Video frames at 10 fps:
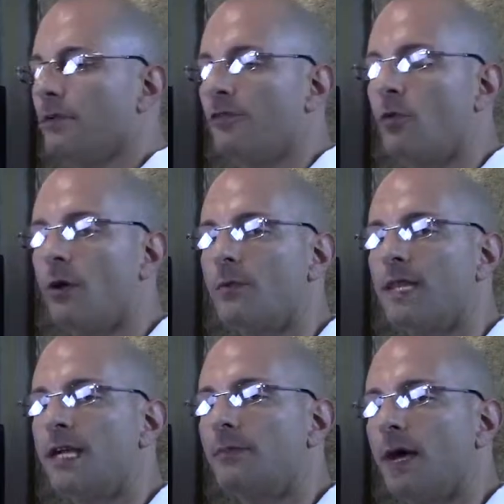before with
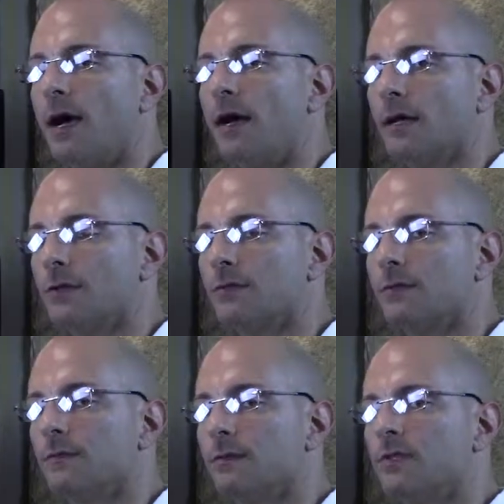antibiotics.
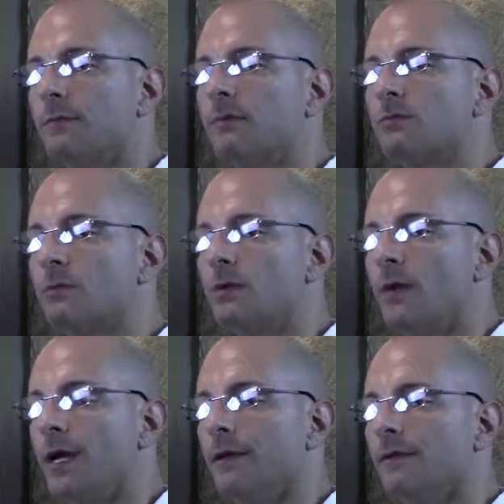Symptoms went
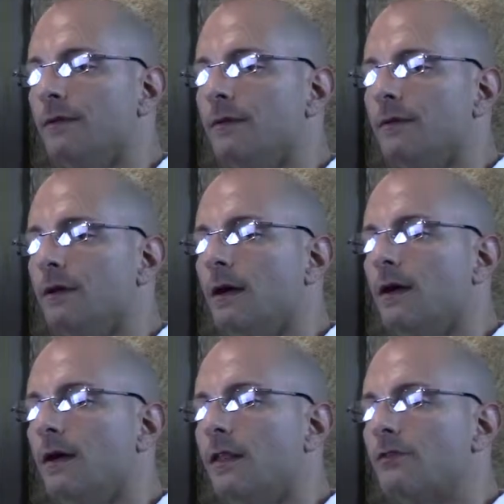away.
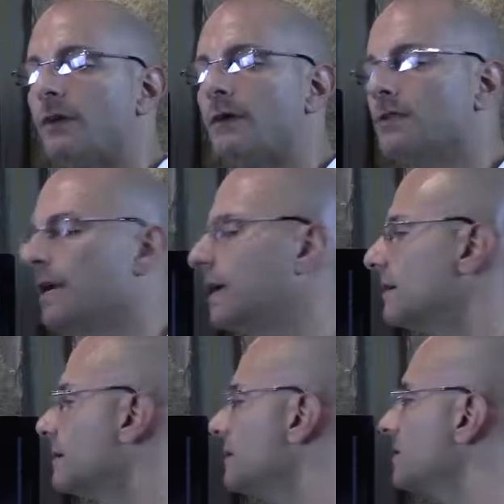3 months
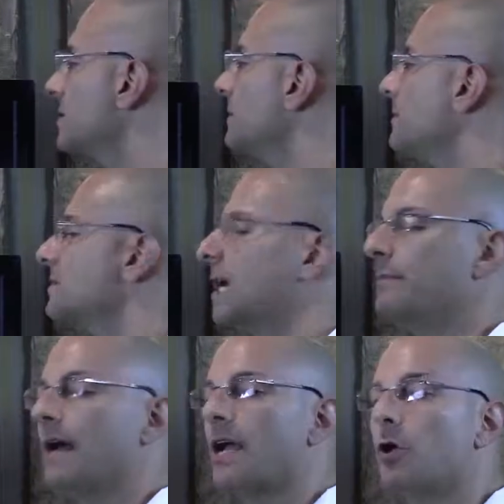later, symptoms
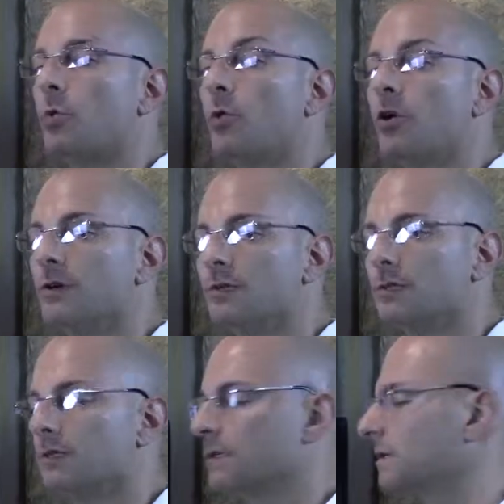came back worse,